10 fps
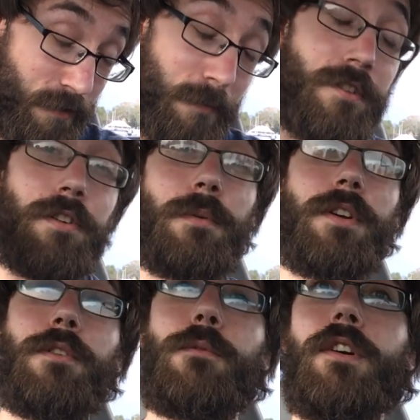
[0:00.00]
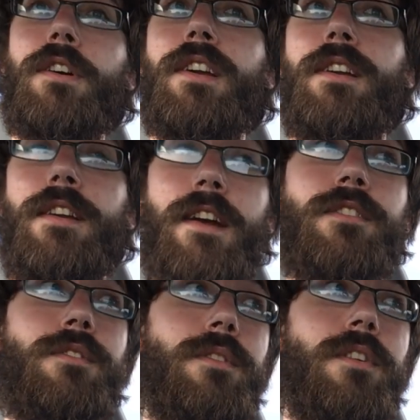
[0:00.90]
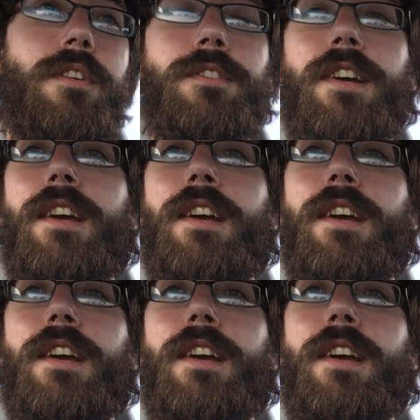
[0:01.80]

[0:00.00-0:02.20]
especially when you're working next to it all day.